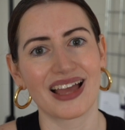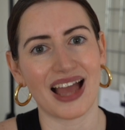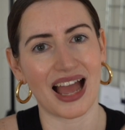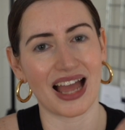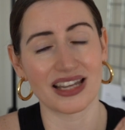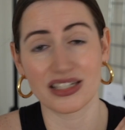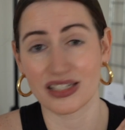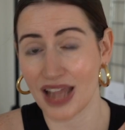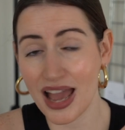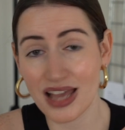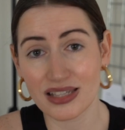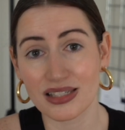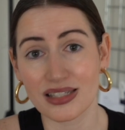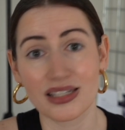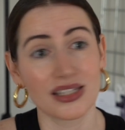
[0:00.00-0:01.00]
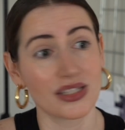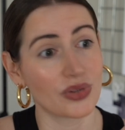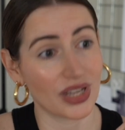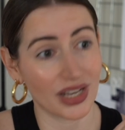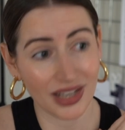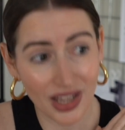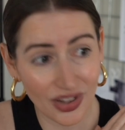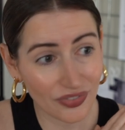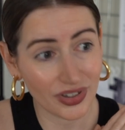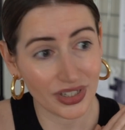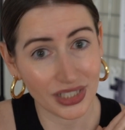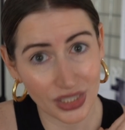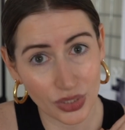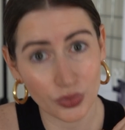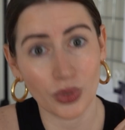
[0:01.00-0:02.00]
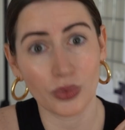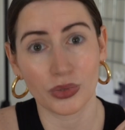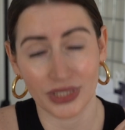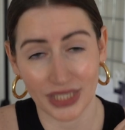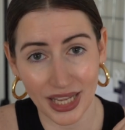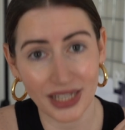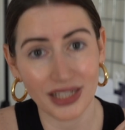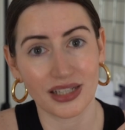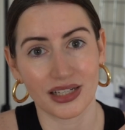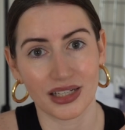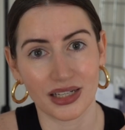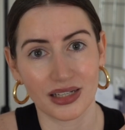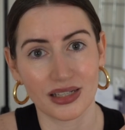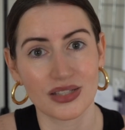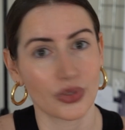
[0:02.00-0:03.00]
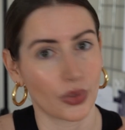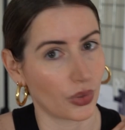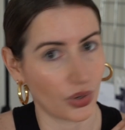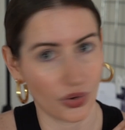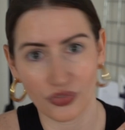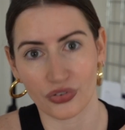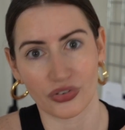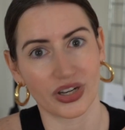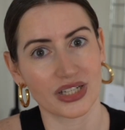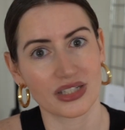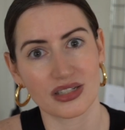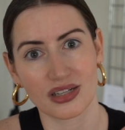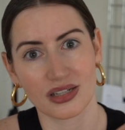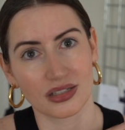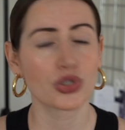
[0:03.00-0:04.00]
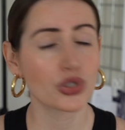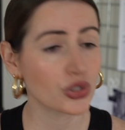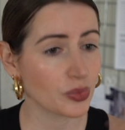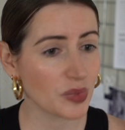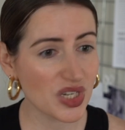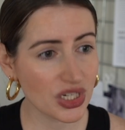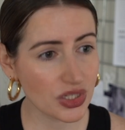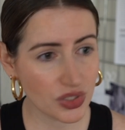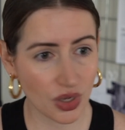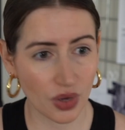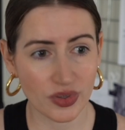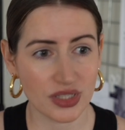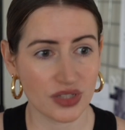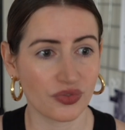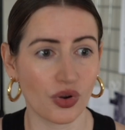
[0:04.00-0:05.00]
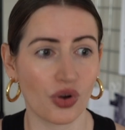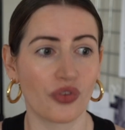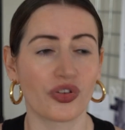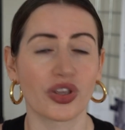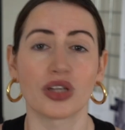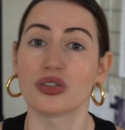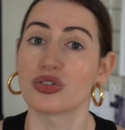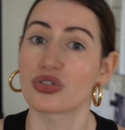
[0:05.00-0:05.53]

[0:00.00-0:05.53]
And yes, you can definitely grow organically, so go for it. Social media is always evolving and your